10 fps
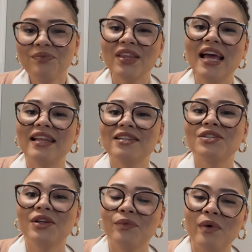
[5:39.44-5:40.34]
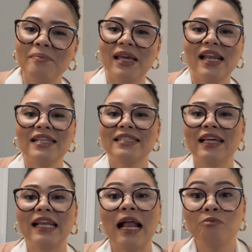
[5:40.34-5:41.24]
And I took it with me and I
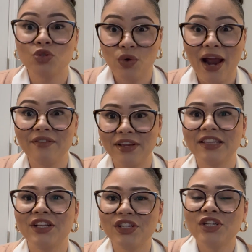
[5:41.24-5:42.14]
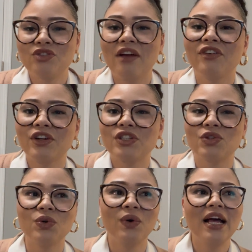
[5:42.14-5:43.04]
said, and I'm driving, literally driving her to
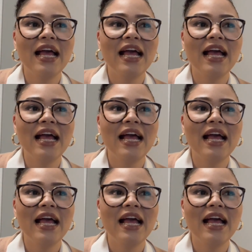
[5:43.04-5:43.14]
school.